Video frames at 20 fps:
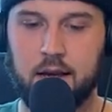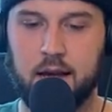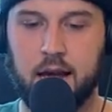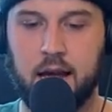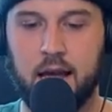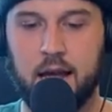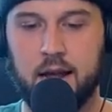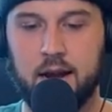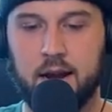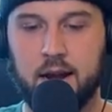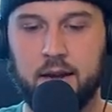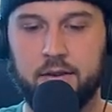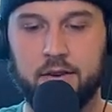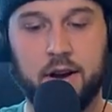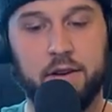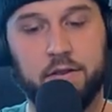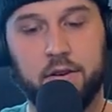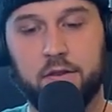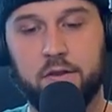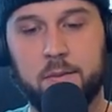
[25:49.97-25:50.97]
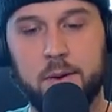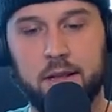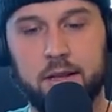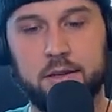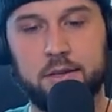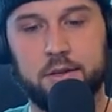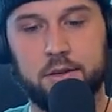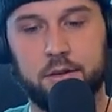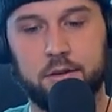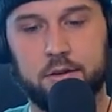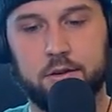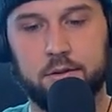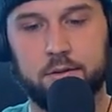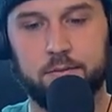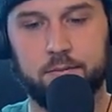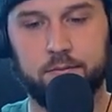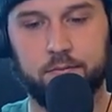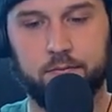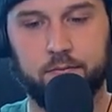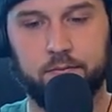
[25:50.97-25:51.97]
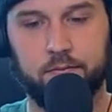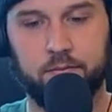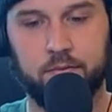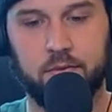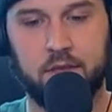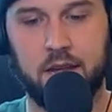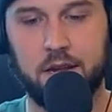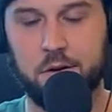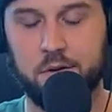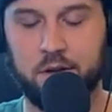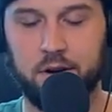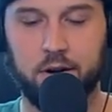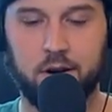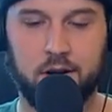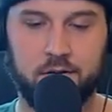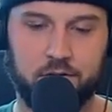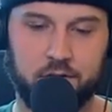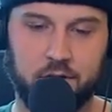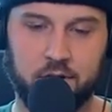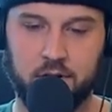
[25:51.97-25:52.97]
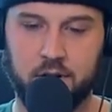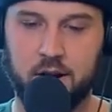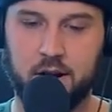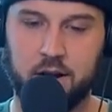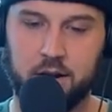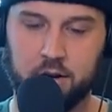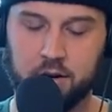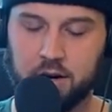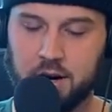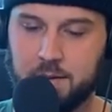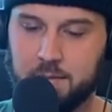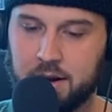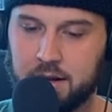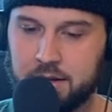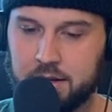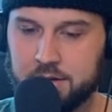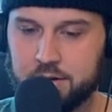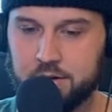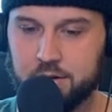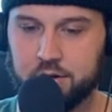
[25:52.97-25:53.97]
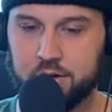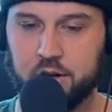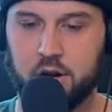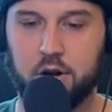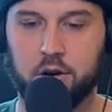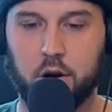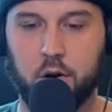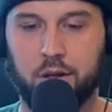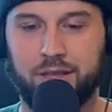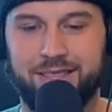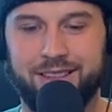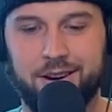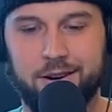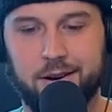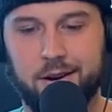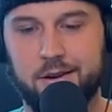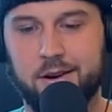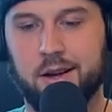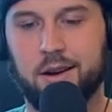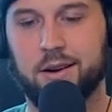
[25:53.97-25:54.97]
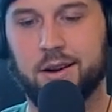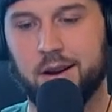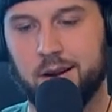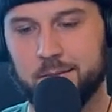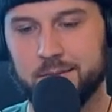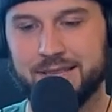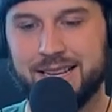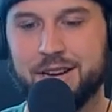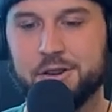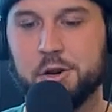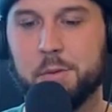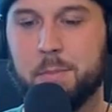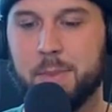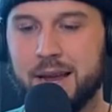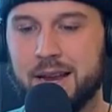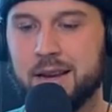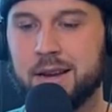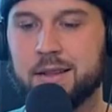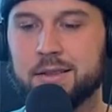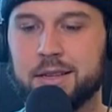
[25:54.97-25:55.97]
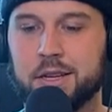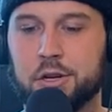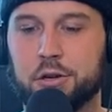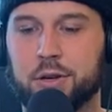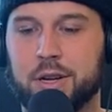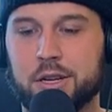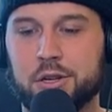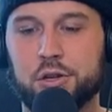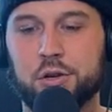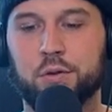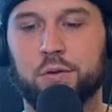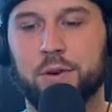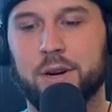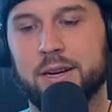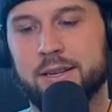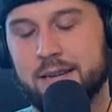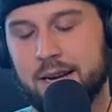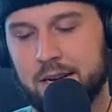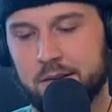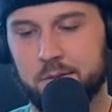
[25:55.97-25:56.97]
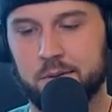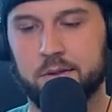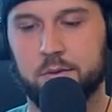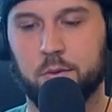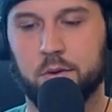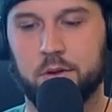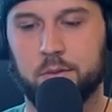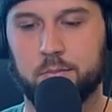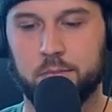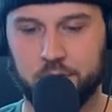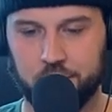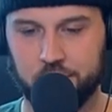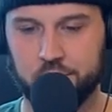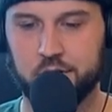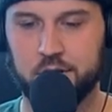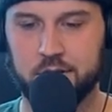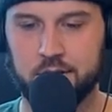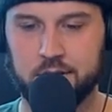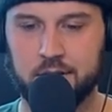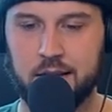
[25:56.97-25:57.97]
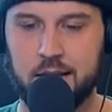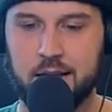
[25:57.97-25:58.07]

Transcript: And I have an offer for my listeners. Thank you, Theragun, for hooking up my listeners. Y'all go to theragun.com/opinions, and you'll get 2 free attachments with purchase.